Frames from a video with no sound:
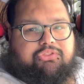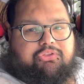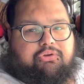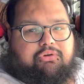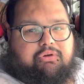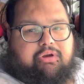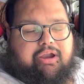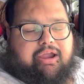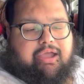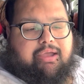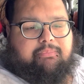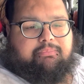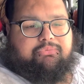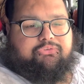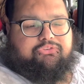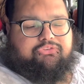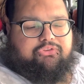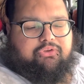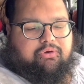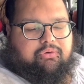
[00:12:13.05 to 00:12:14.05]
the grab.
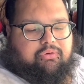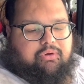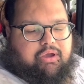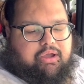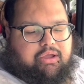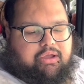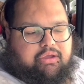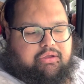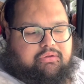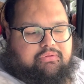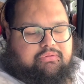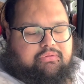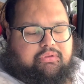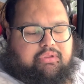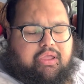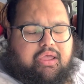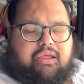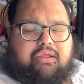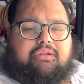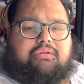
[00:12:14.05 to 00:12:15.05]
So uh,
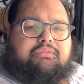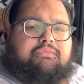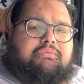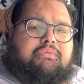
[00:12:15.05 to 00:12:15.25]
yeah,